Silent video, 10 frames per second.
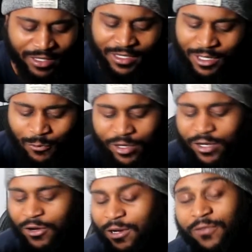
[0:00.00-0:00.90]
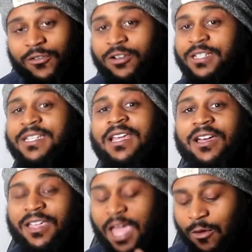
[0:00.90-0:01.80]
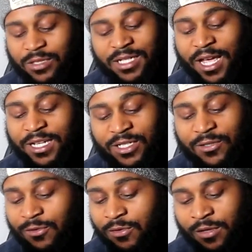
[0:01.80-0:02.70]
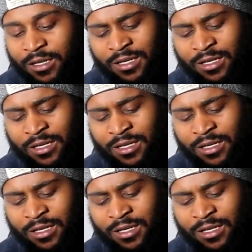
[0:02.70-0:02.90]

He, he went hard. Versatile K was nice too.